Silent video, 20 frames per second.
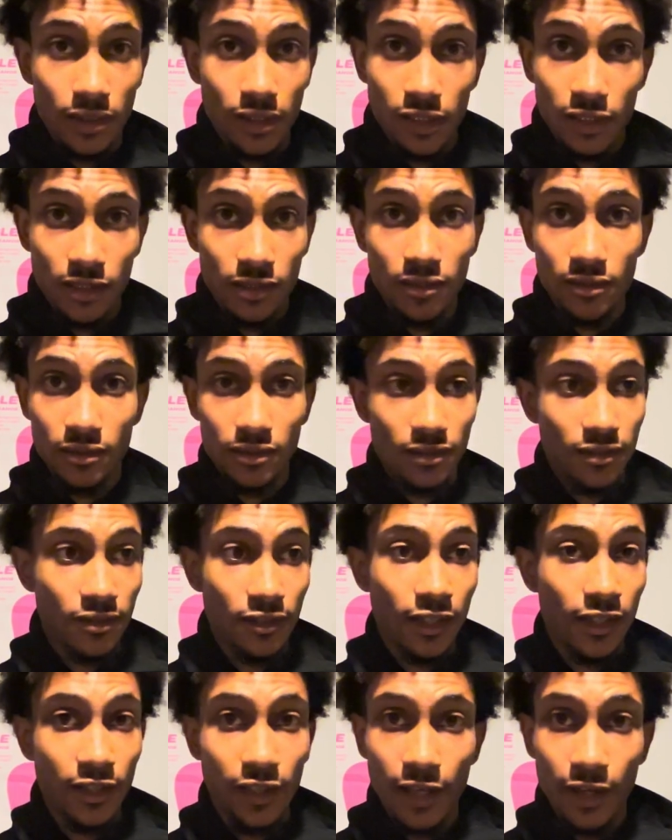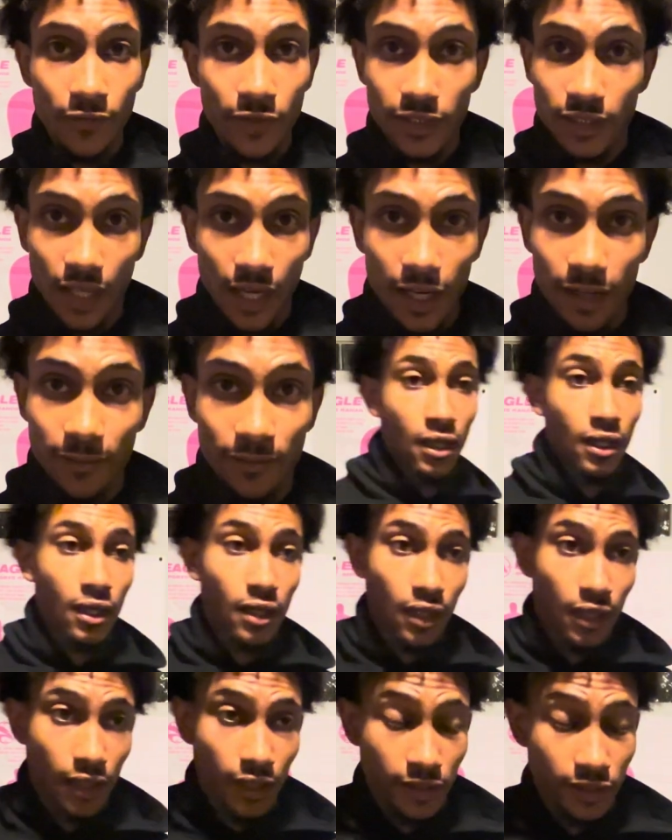It's every time.
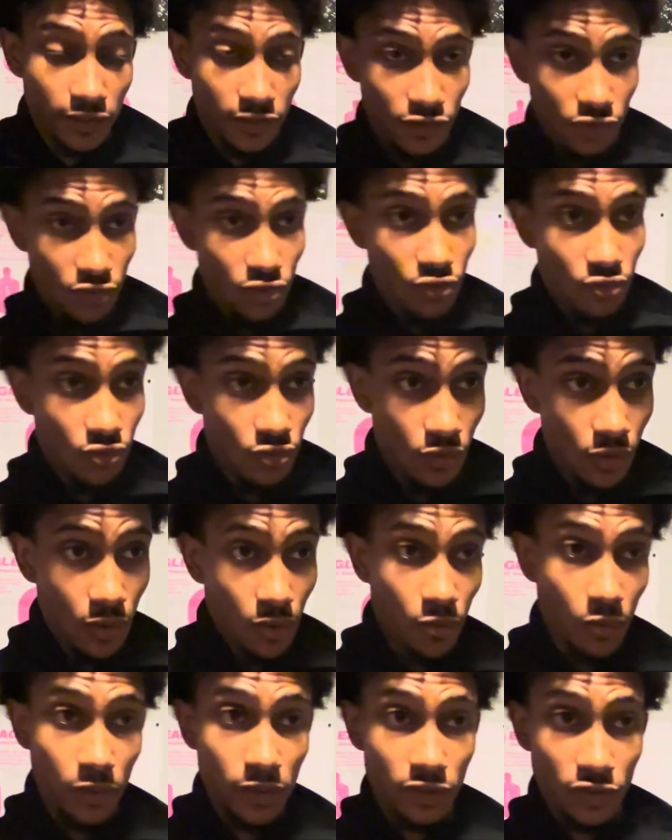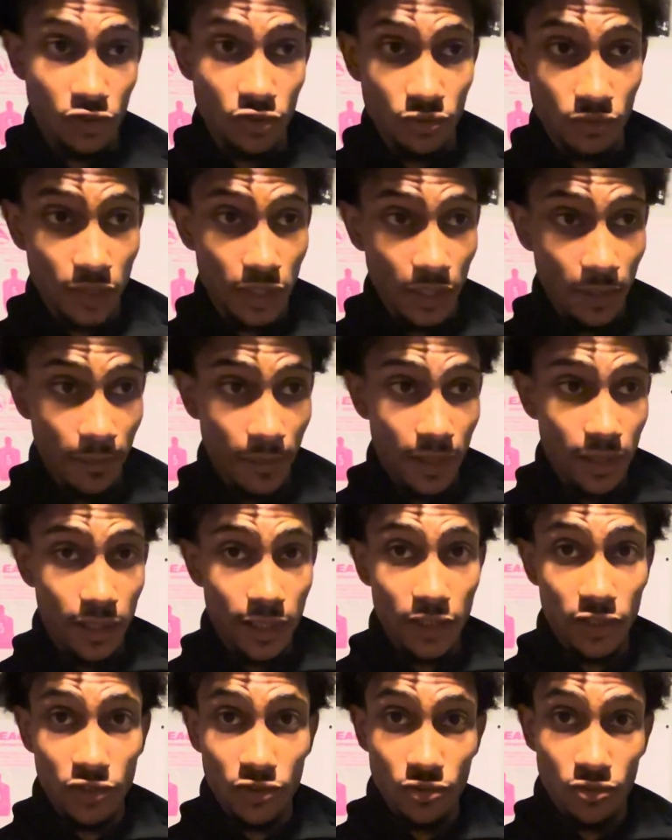I do want to recommend
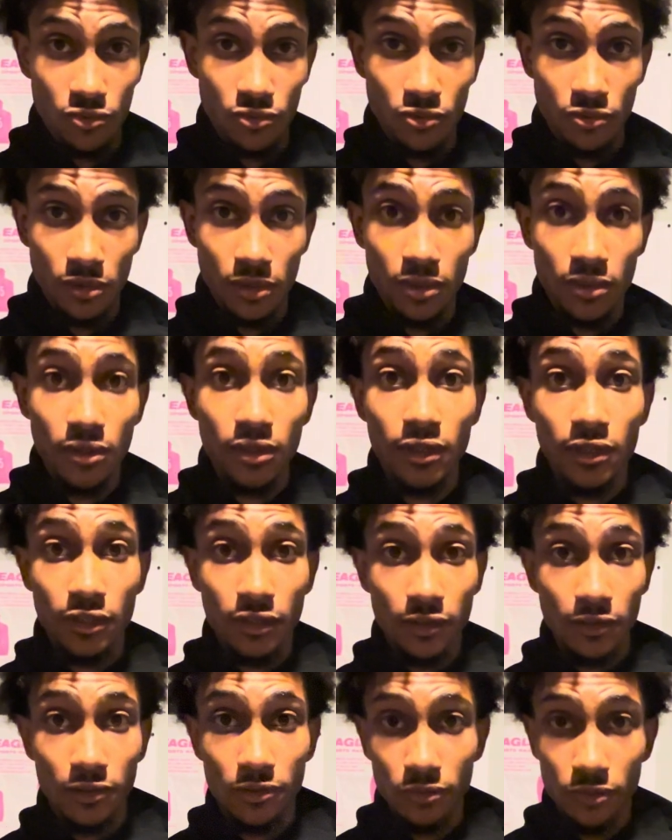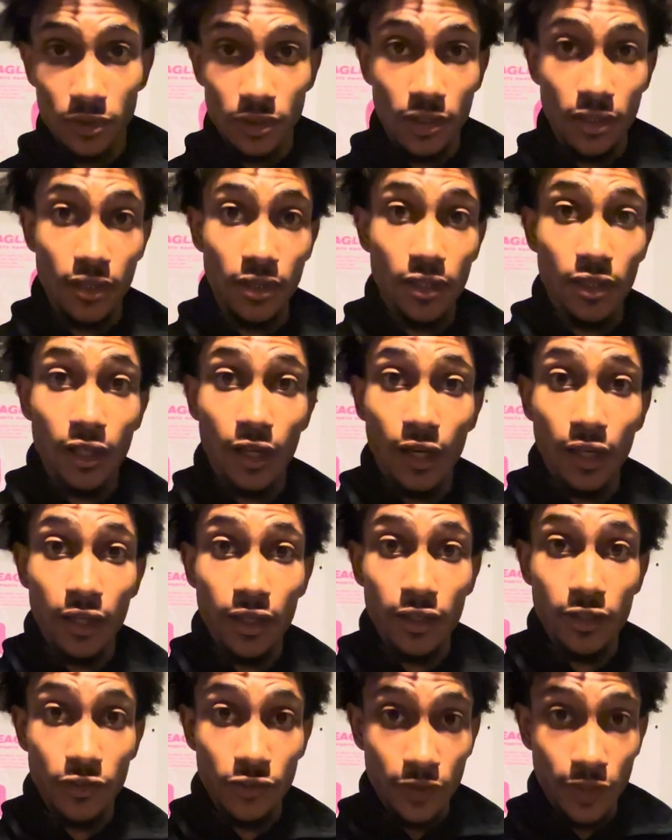that you dilute
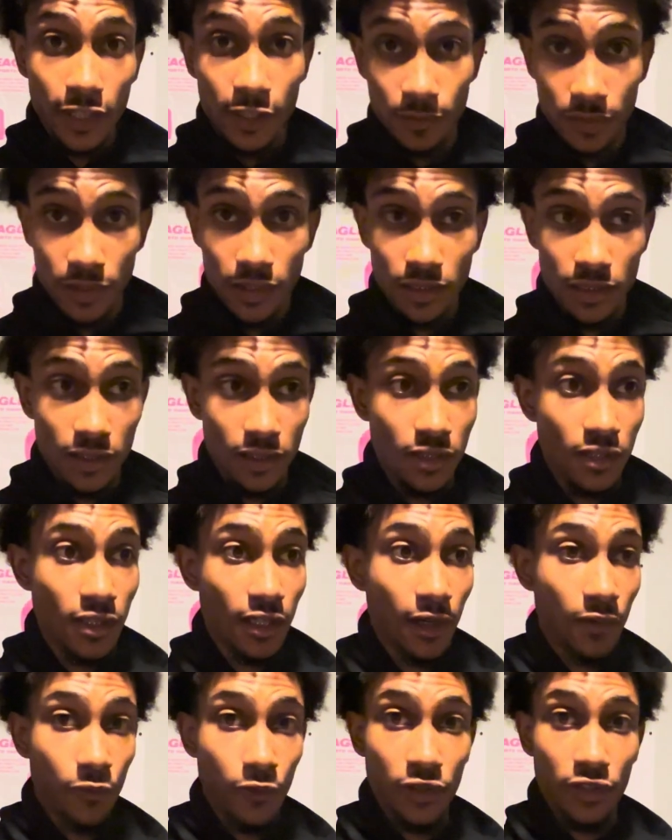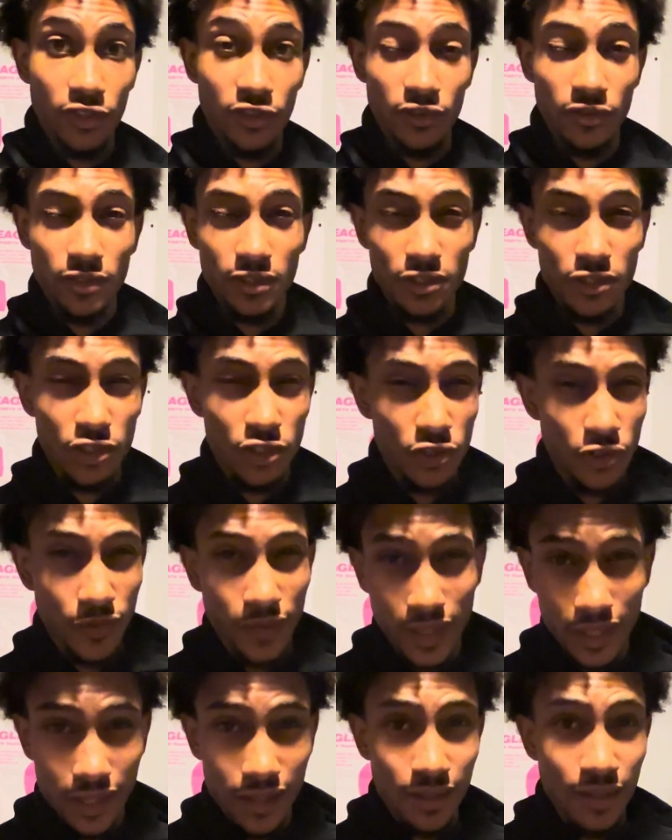your APC. I wouldn't use it
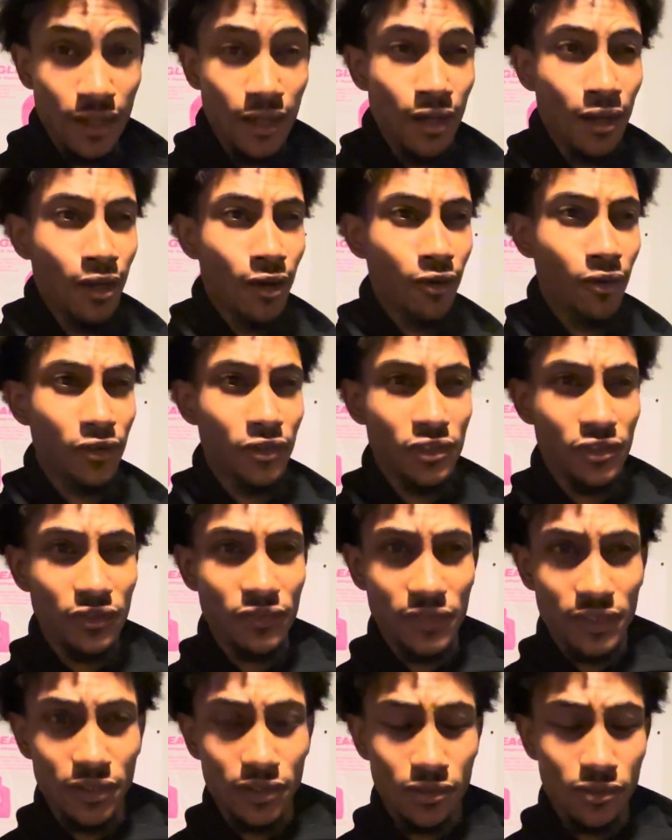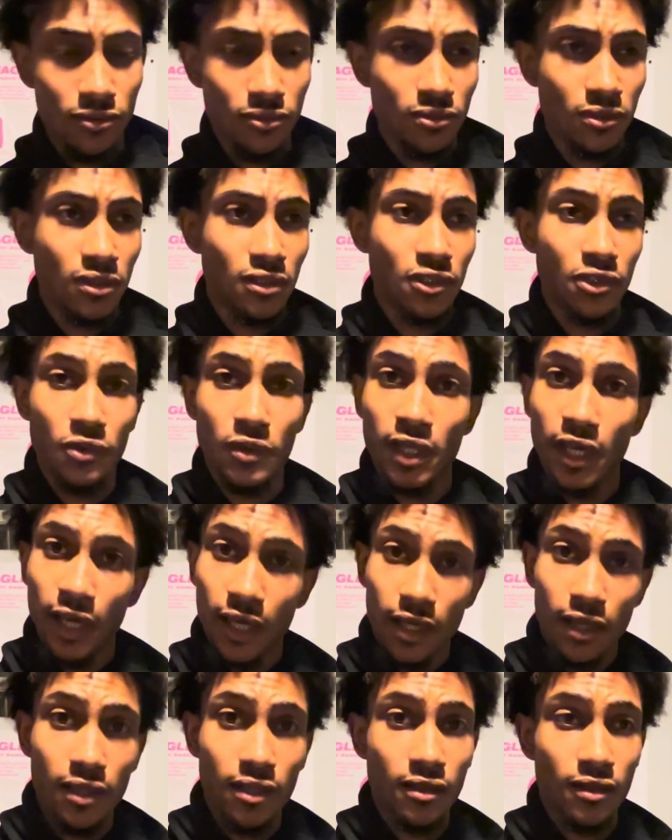straight on your vehicles. You
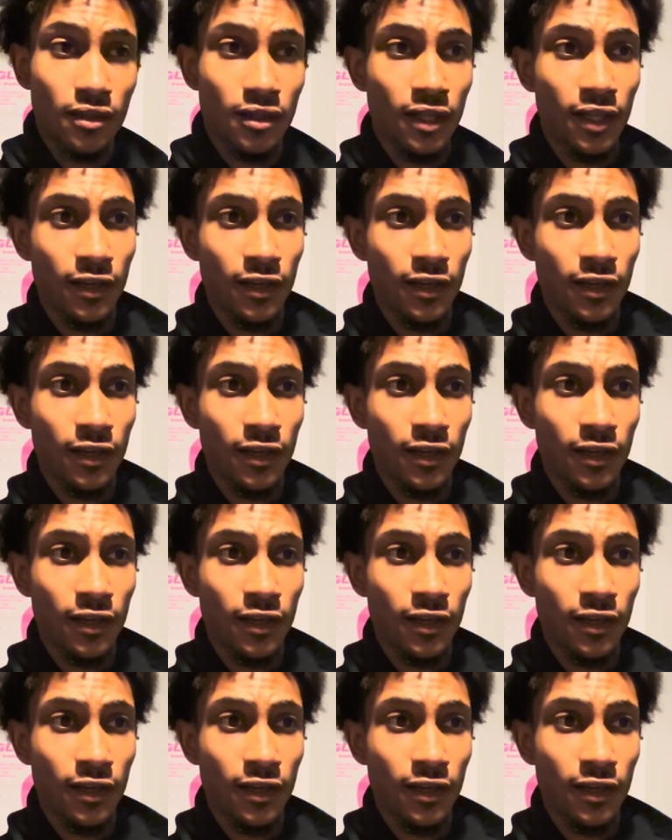can.